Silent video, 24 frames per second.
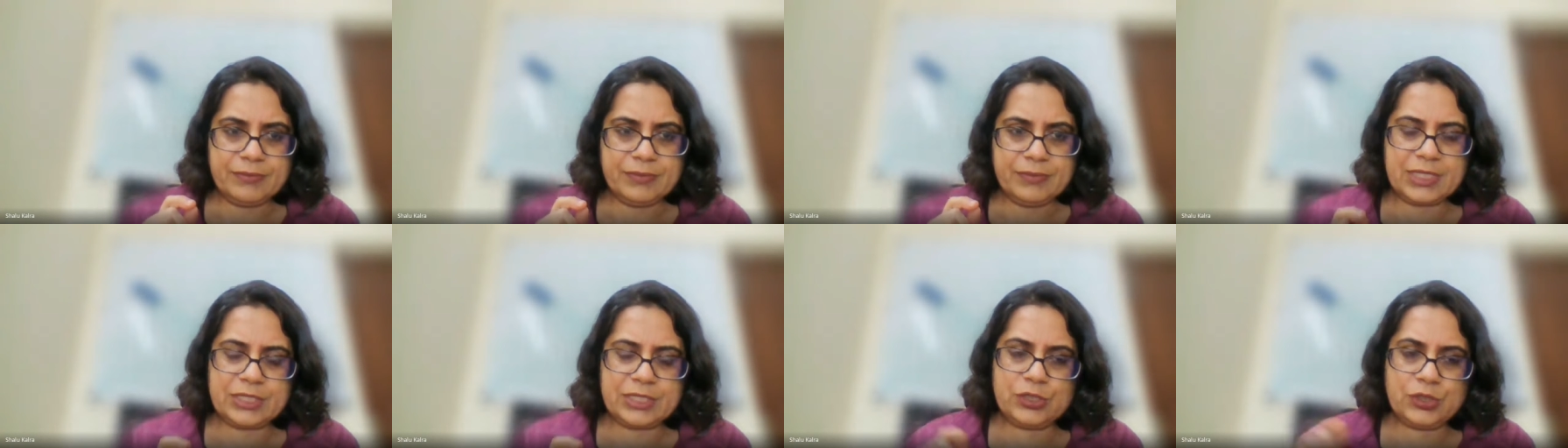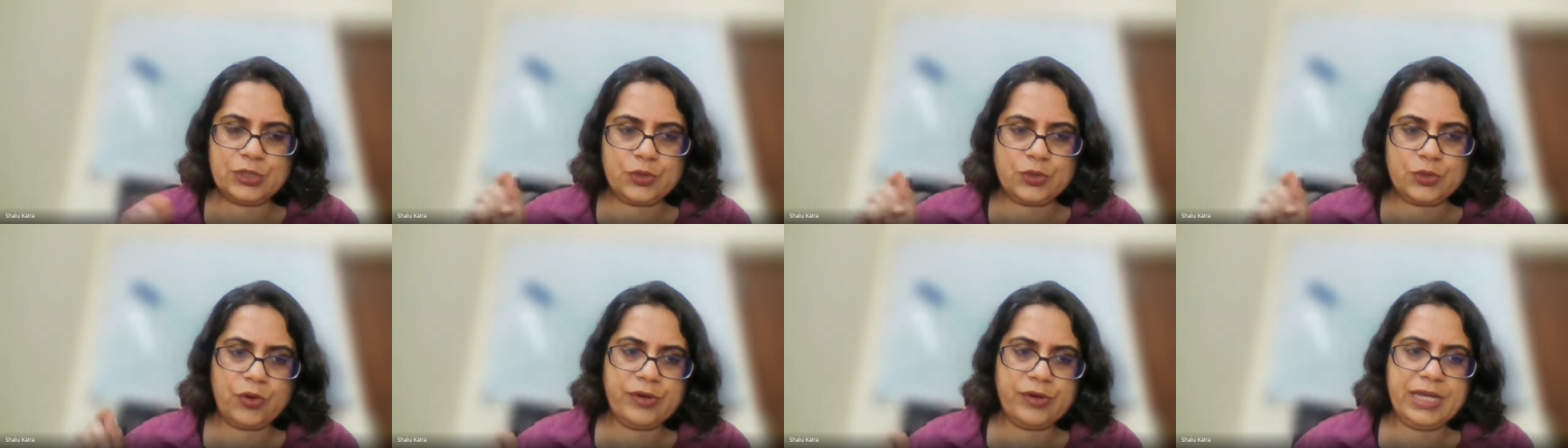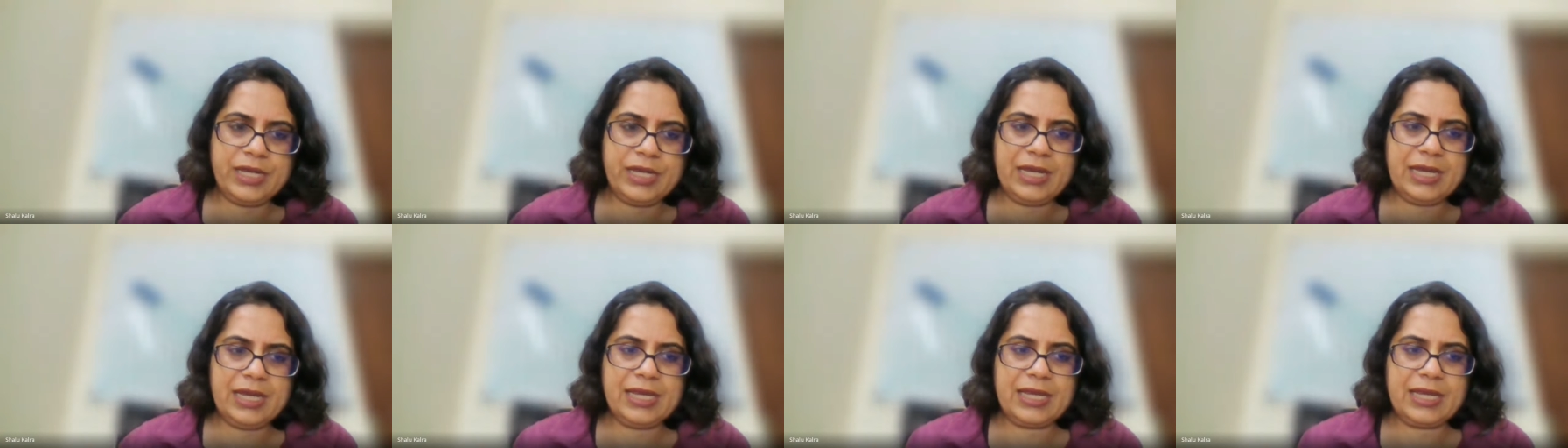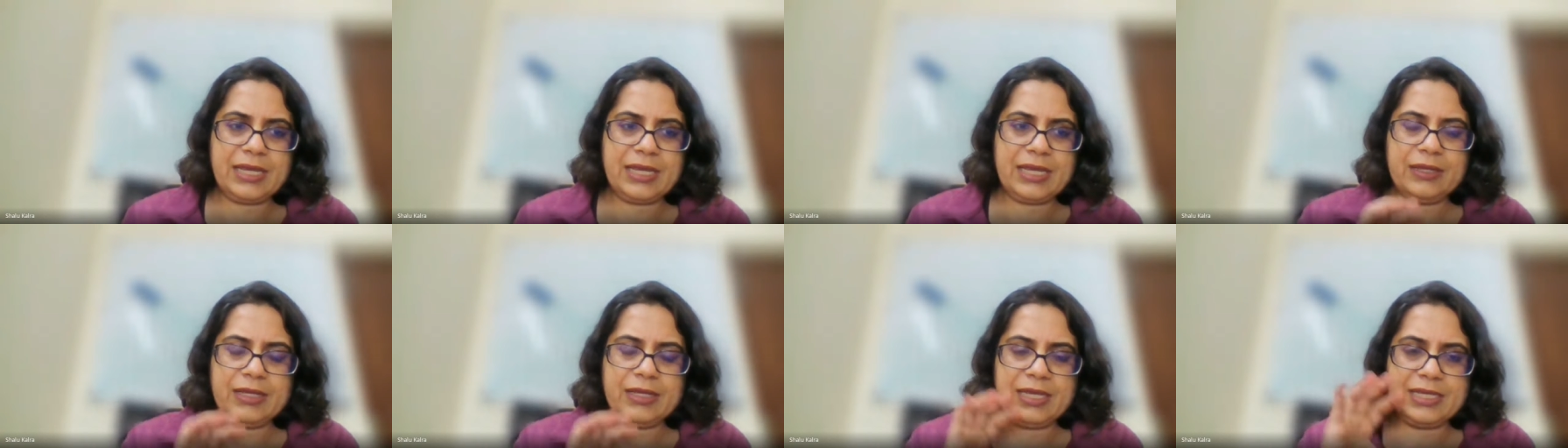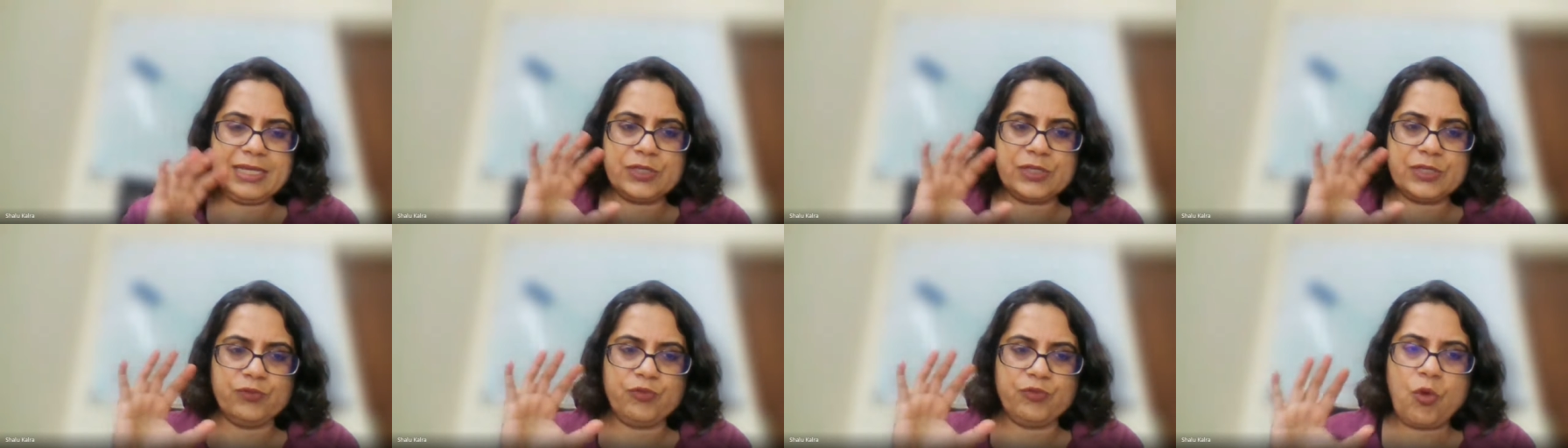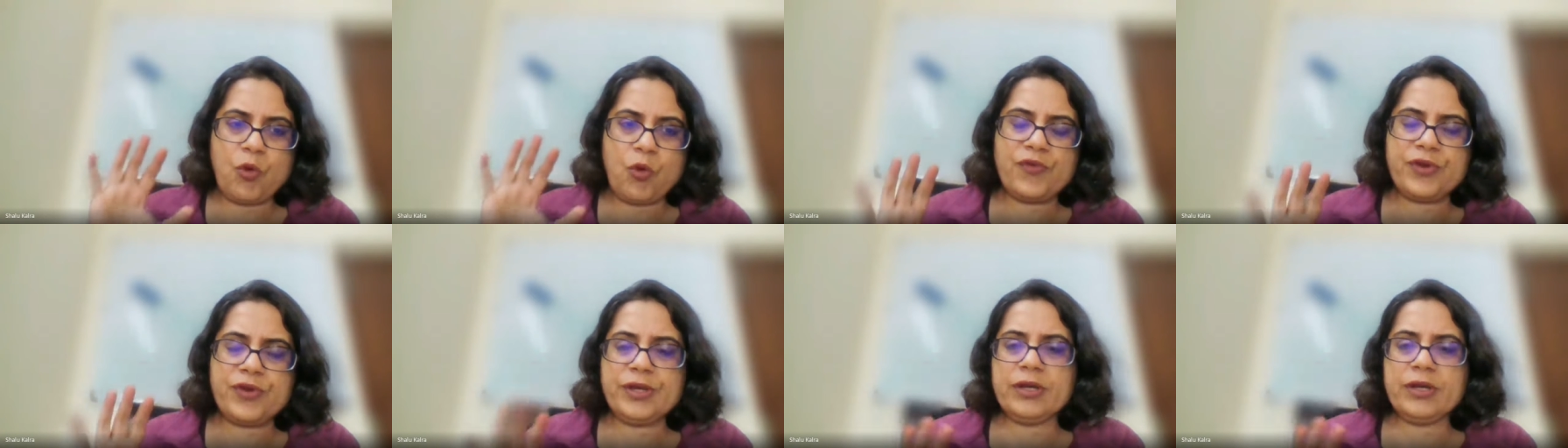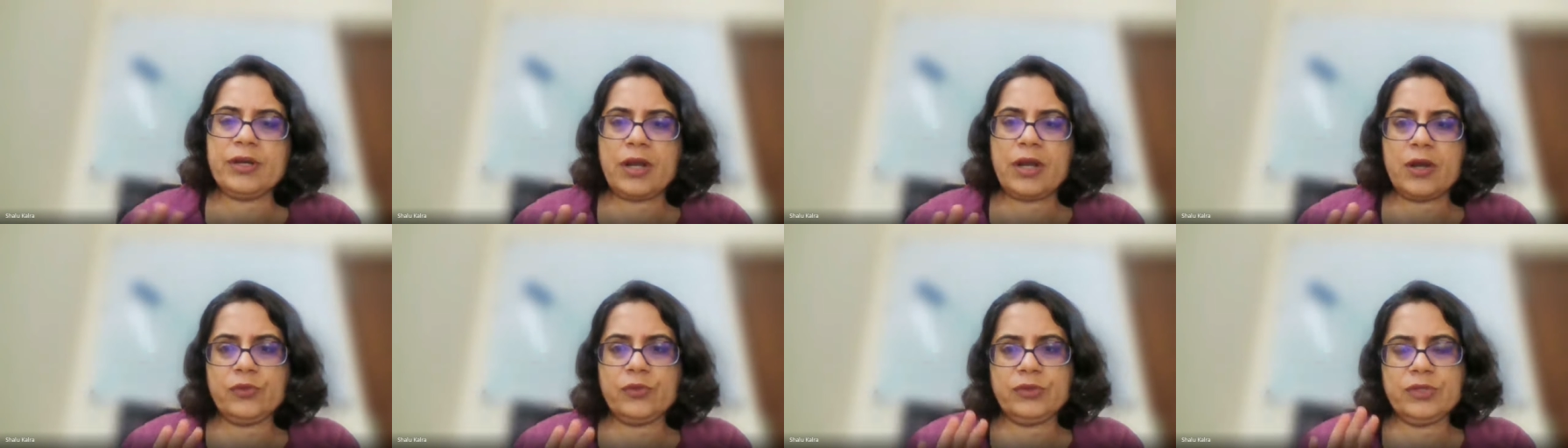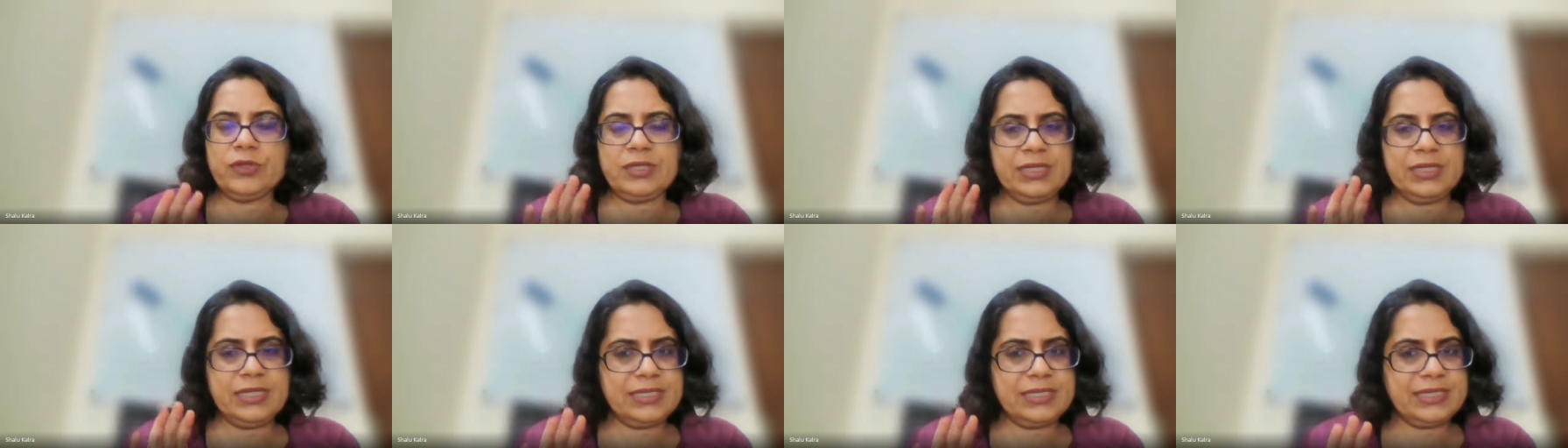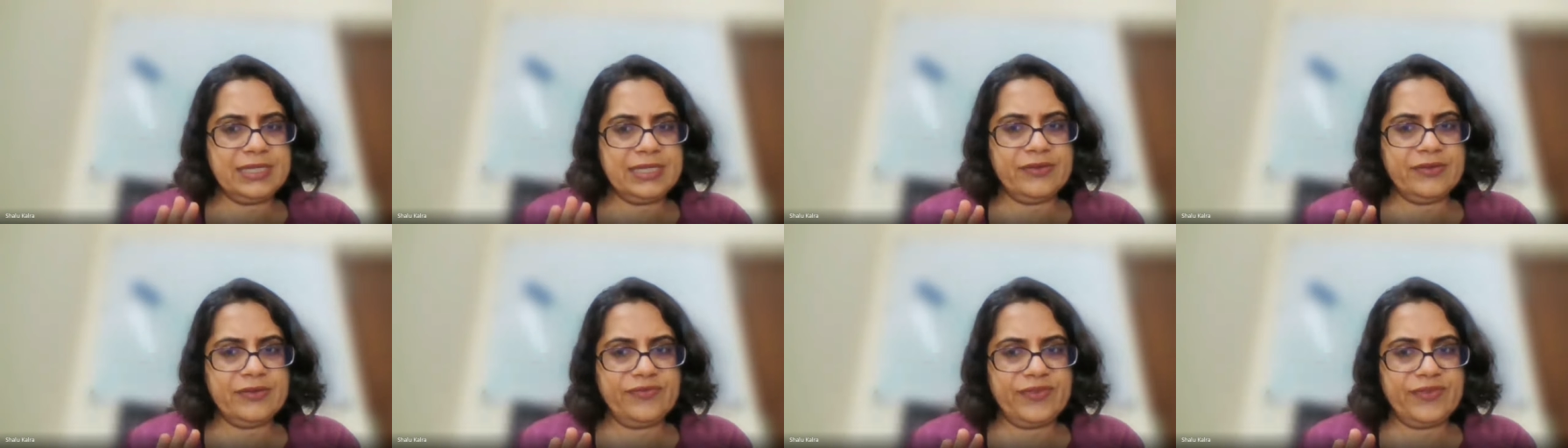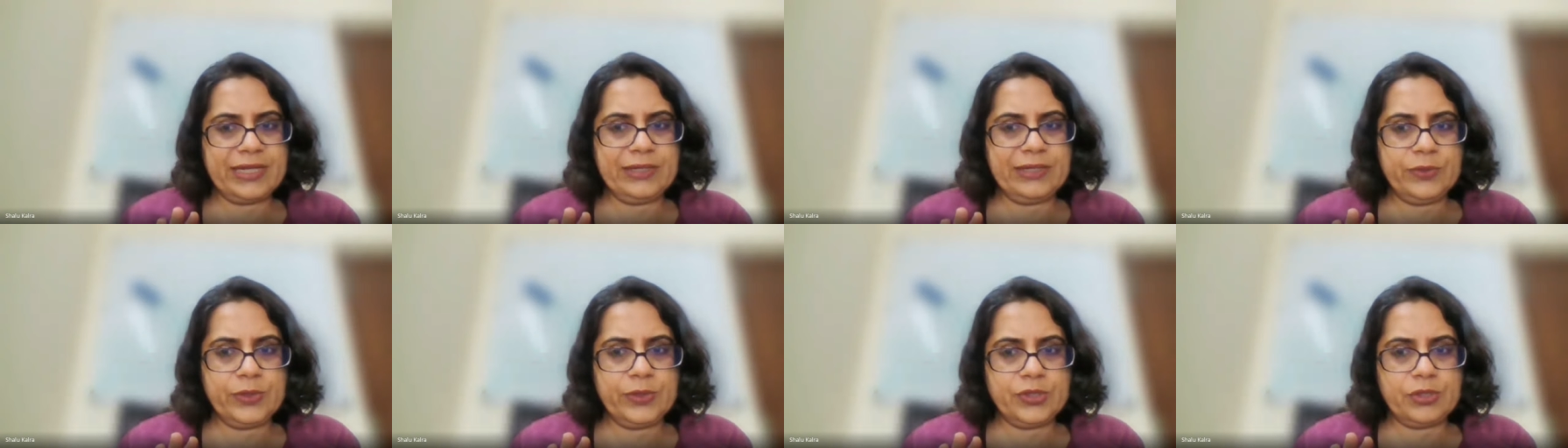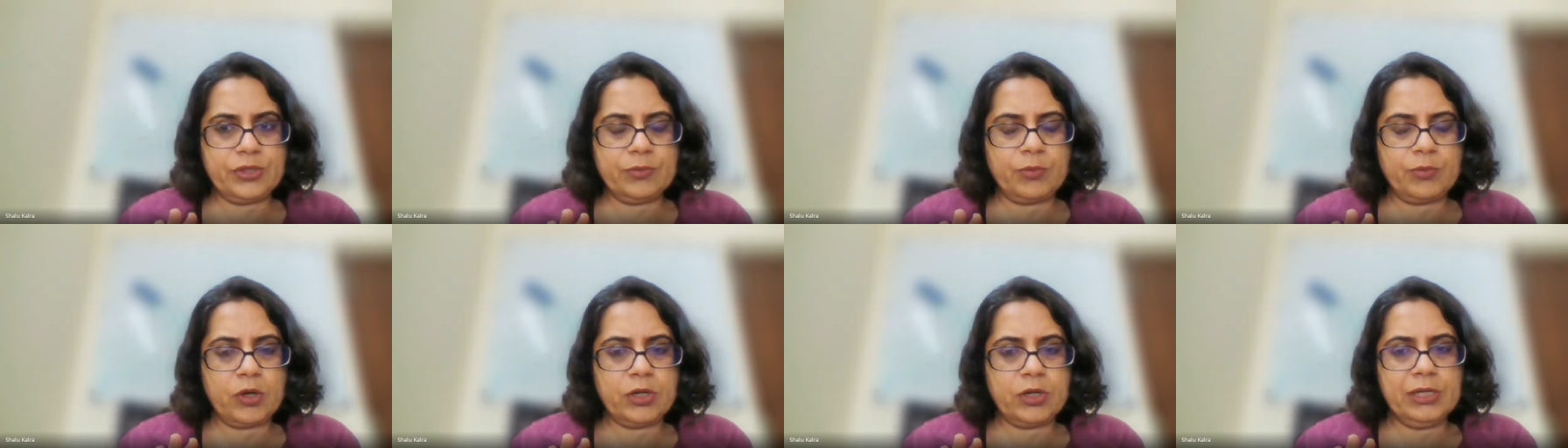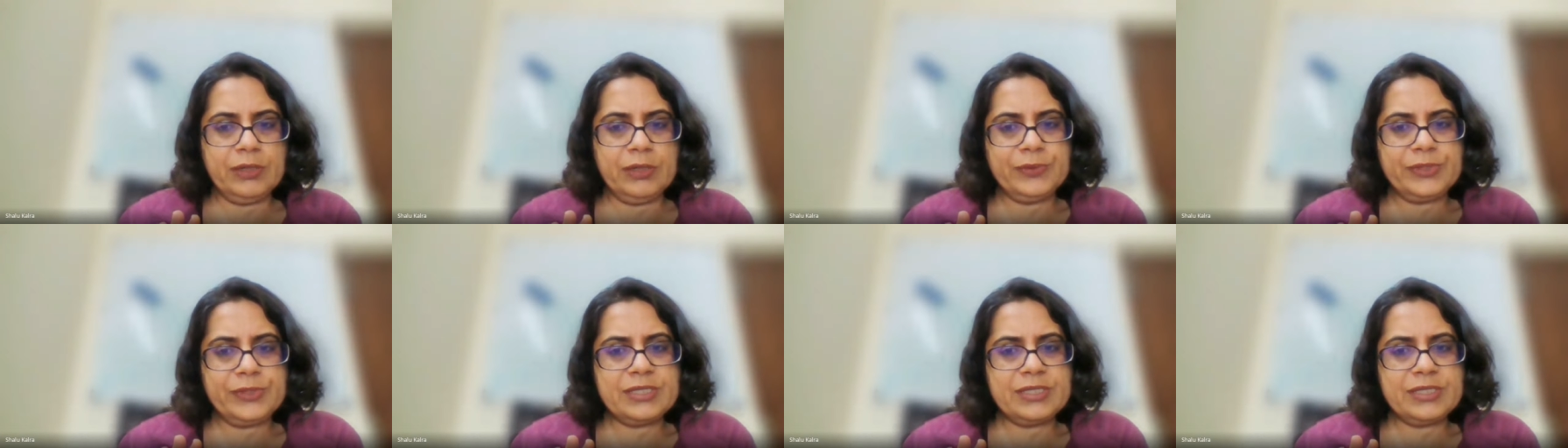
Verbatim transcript: That story is woven around the DCF valuation model,